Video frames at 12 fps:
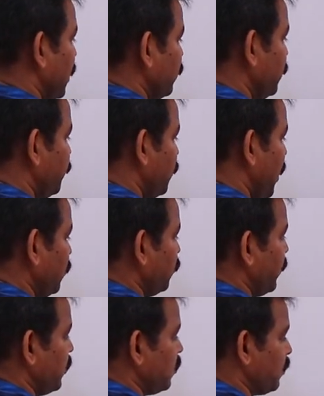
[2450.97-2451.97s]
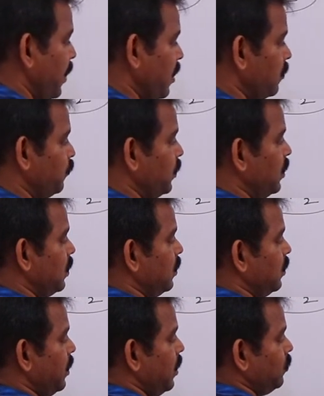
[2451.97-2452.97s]
Now if you want to find out magnetic
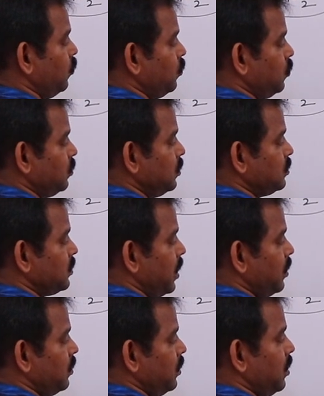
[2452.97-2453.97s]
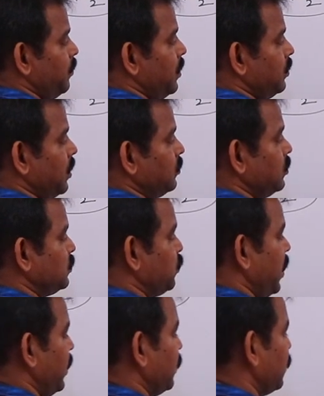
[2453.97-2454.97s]
field due to this current element at this
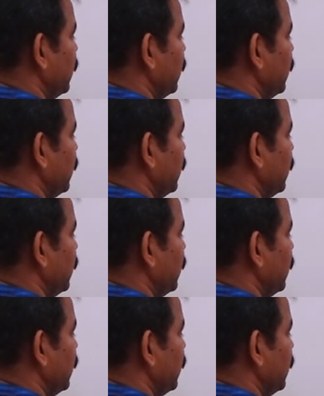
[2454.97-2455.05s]
point,